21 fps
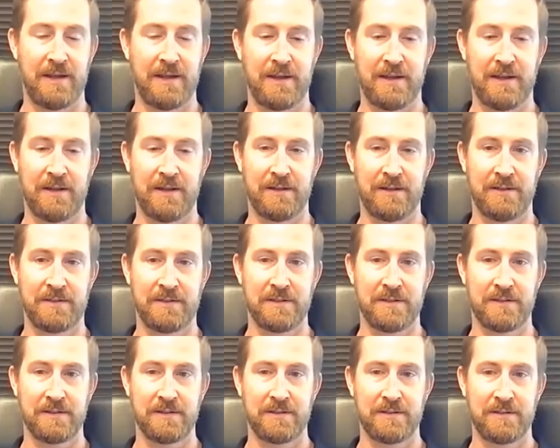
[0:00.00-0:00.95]
and
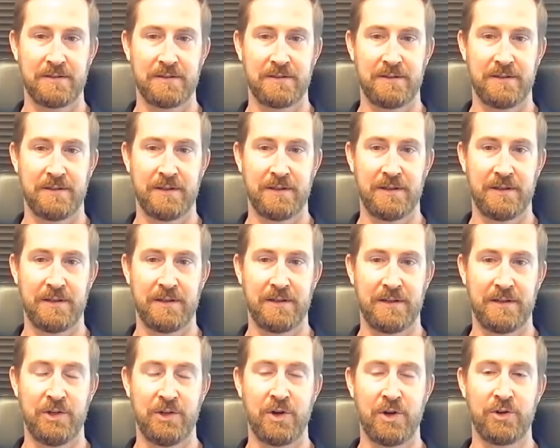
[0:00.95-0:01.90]

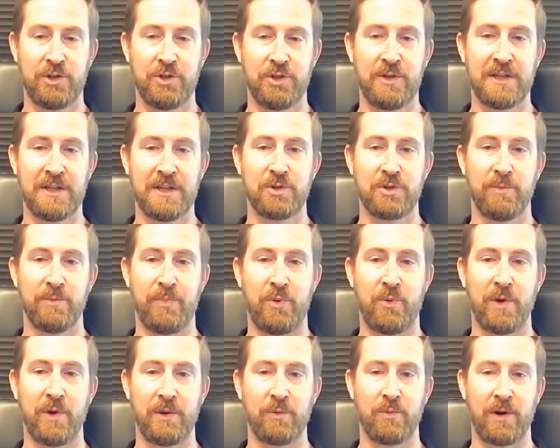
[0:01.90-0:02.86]
you get to a
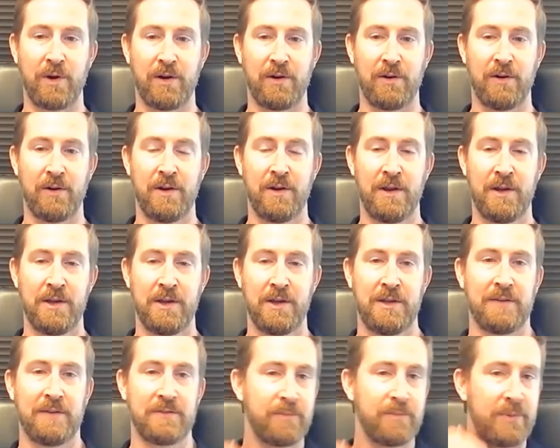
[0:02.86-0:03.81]
point where
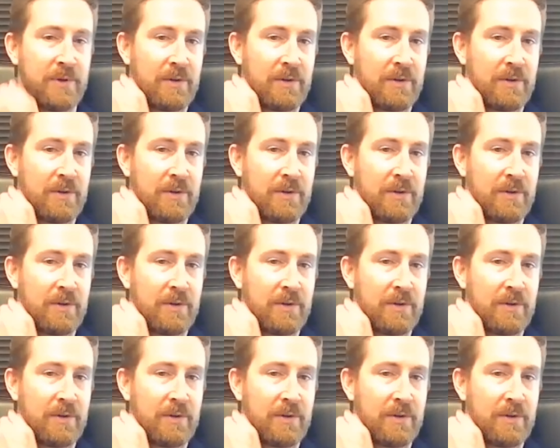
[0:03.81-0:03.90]
you